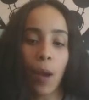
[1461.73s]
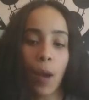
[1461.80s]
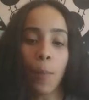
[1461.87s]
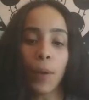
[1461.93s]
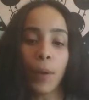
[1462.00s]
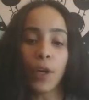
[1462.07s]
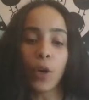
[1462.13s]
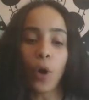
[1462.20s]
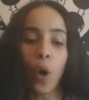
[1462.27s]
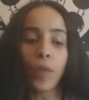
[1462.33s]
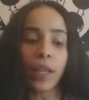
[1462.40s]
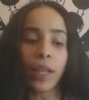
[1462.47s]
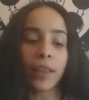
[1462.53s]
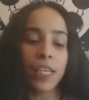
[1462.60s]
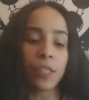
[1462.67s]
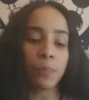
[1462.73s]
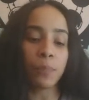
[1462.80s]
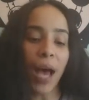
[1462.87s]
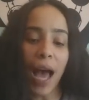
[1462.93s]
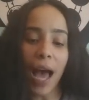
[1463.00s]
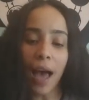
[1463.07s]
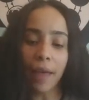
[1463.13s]
But know that this
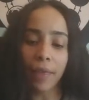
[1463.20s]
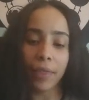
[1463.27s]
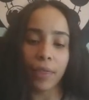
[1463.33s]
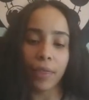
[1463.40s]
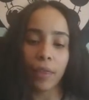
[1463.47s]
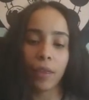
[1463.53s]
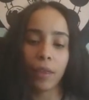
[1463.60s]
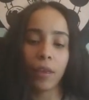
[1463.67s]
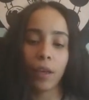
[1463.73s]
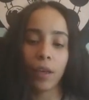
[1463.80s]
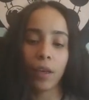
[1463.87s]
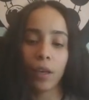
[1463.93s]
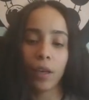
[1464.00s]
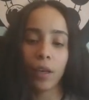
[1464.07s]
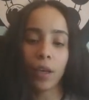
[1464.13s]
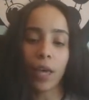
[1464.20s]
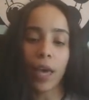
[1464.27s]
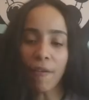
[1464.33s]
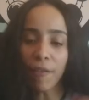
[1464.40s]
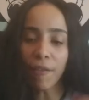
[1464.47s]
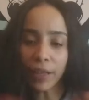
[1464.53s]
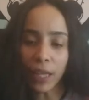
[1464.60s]
path,
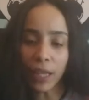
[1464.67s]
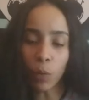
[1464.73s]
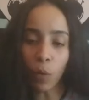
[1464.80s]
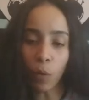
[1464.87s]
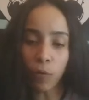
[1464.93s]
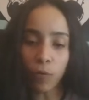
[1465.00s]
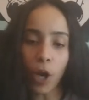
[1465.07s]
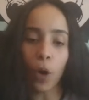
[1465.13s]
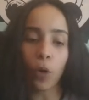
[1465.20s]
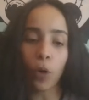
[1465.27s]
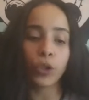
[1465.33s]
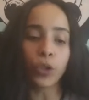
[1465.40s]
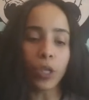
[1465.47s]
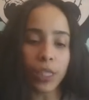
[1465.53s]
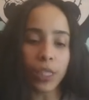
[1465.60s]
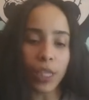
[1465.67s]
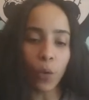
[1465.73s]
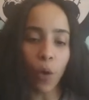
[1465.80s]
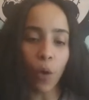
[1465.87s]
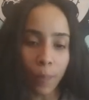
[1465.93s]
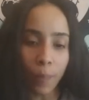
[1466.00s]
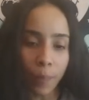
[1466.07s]
everything will flow. Trust that
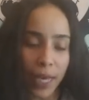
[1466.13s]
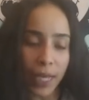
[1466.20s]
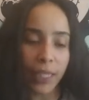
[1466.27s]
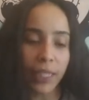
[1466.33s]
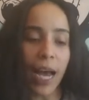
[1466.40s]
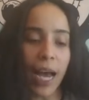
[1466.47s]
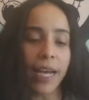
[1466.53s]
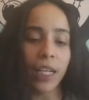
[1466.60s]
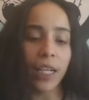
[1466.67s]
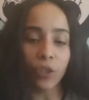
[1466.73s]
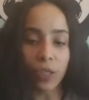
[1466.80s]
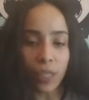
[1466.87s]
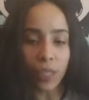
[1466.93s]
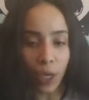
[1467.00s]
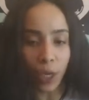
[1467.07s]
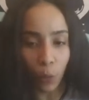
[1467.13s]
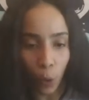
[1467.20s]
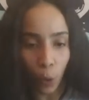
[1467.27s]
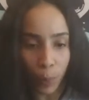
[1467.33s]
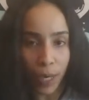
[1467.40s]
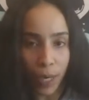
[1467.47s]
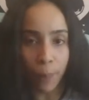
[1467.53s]
you are being guided. Trust that it
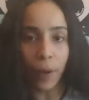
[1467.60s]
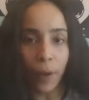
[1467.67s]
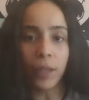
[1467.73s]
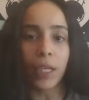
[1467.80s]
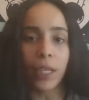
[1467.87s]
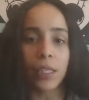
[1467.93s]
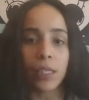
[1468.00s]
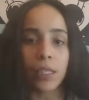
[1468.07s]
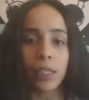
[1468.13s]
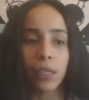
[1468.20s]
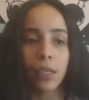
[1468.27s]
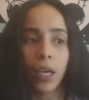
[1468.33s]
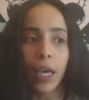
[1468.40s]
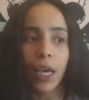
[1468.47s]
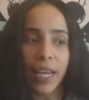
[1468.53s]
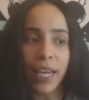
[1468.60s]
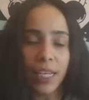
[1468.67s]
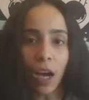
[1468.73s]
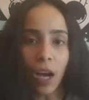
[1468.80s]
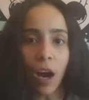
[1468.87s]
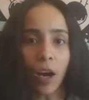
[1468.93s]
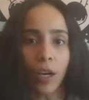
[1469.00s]
will be abundance. It
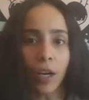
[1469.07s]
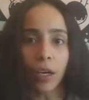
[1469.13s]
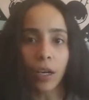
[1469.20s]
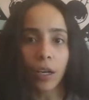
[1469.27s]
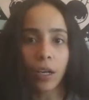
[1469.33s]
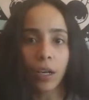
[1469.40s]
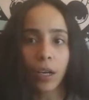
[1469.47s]
is hard.